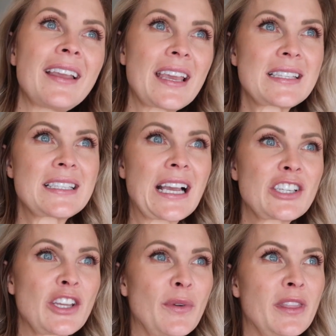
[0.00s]
Casey's
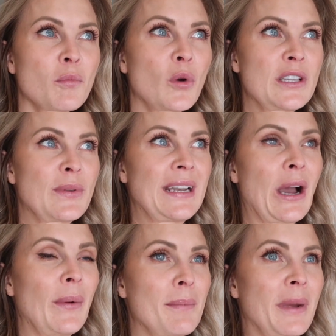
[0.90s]
actually with the boys right
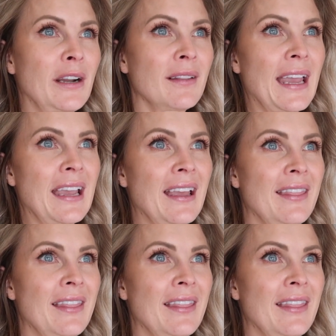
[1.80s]
now in Bear Lake,